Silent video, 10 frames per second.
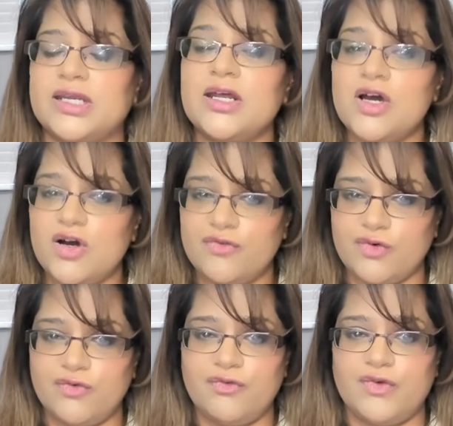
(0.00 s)
for
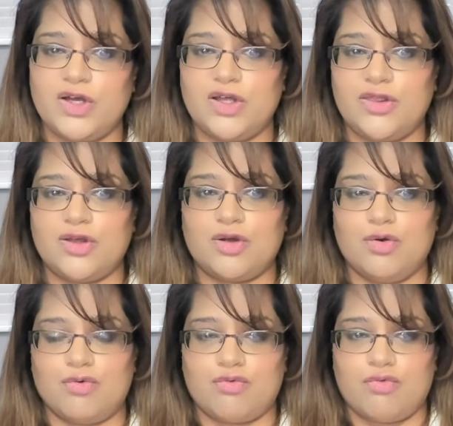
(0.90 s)
further
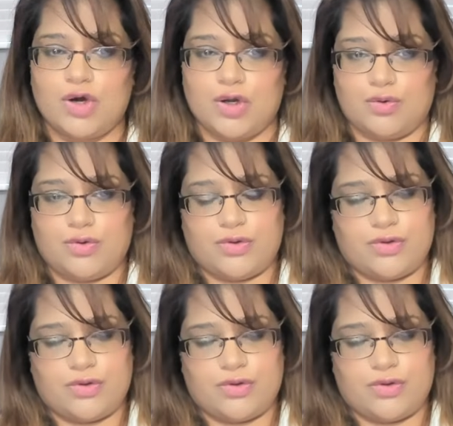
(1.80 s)
growth.